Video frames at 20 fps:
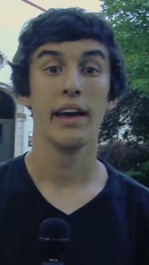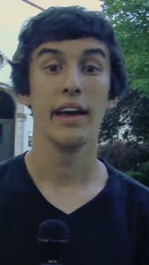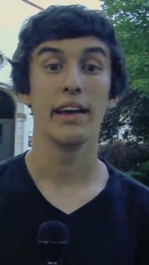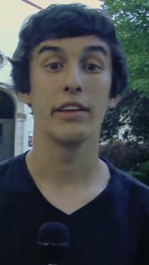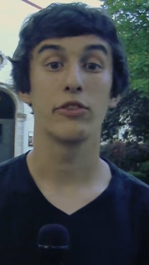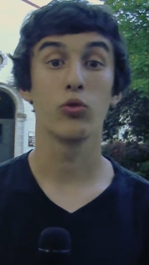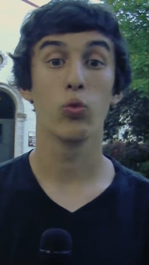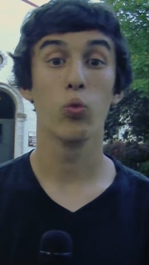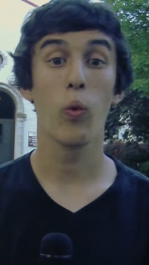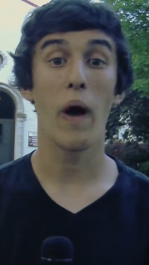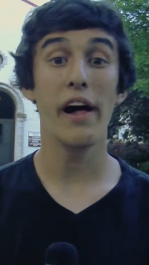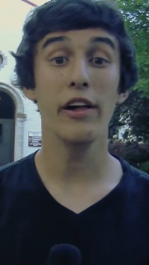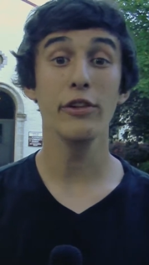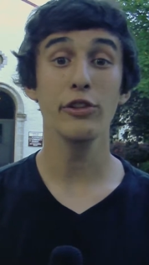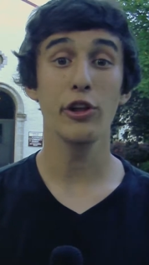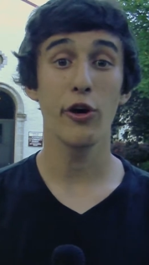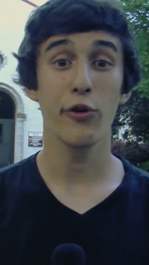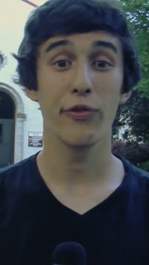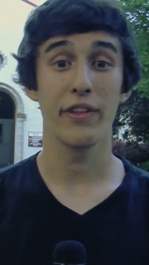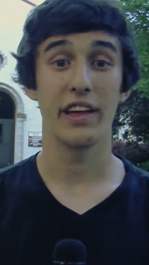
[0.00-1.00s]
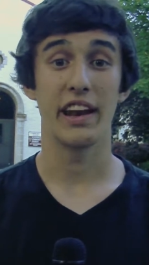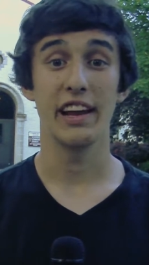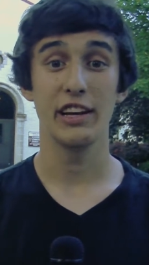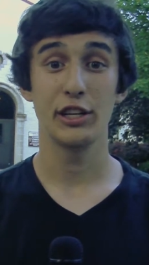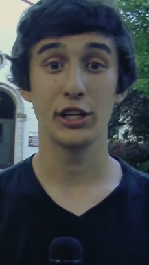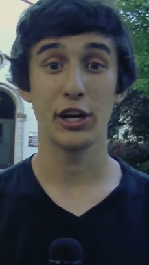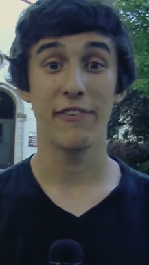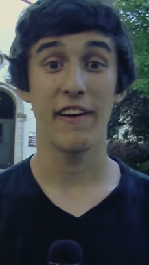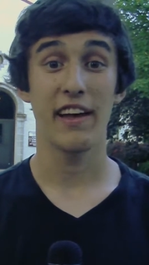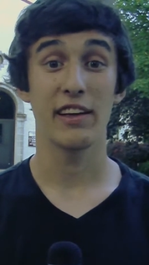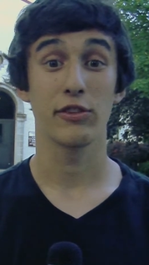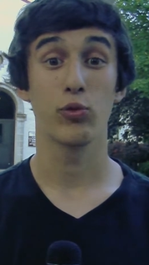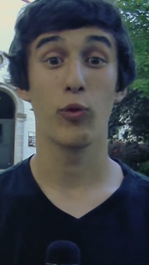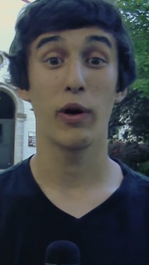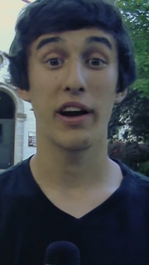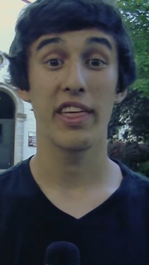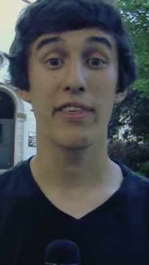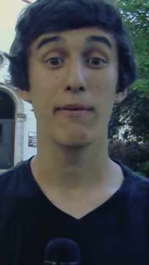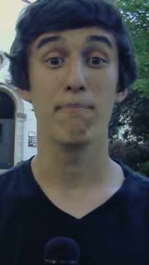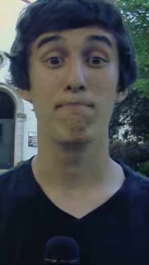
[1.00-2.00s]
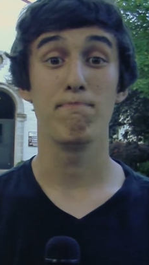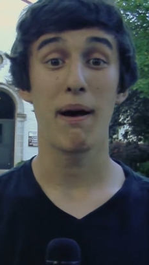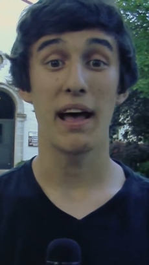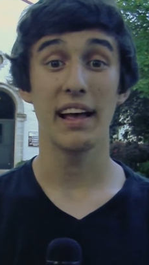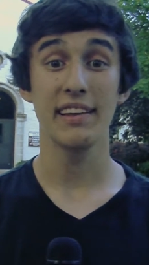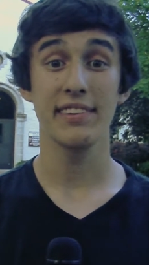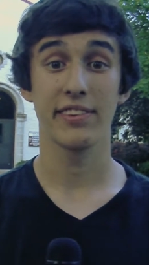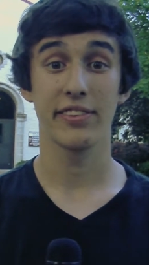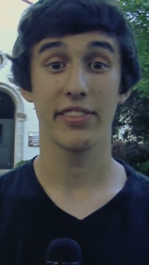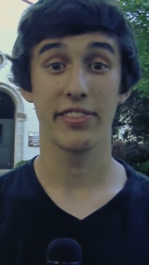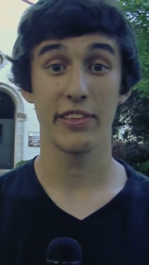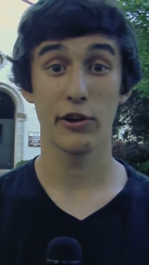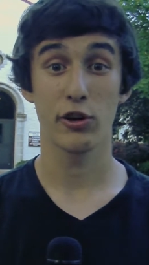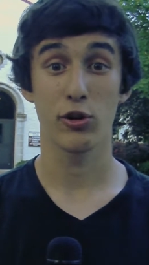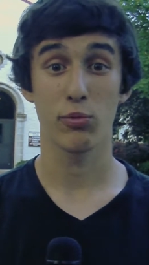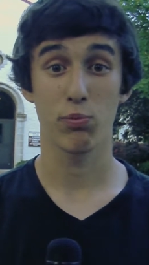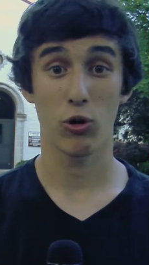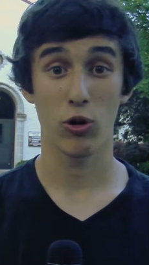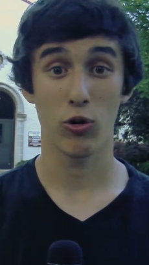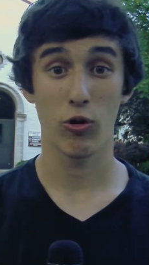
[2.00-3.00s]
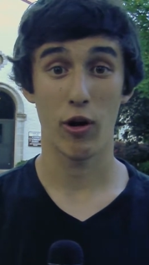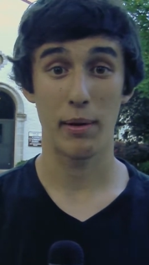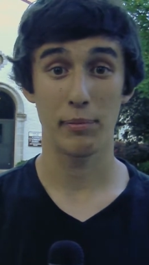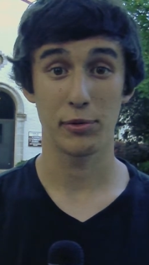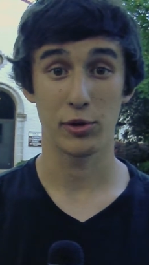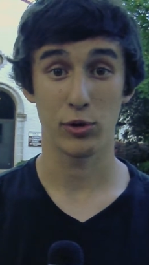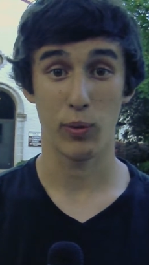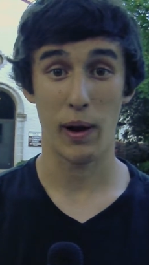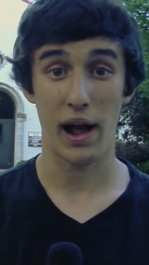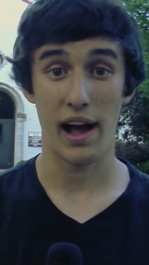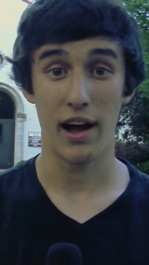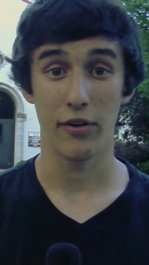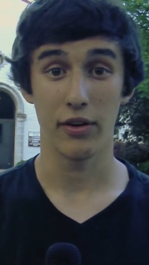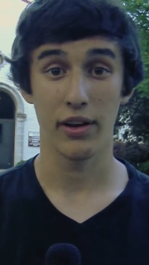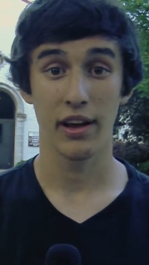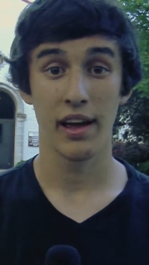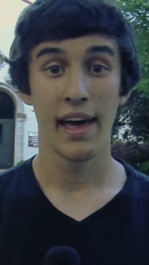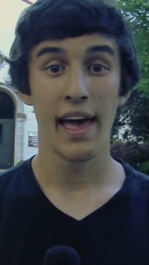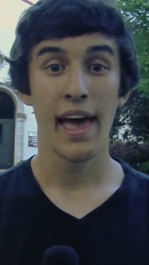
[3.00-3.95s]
It's well known that HF has one of the best theater programs around.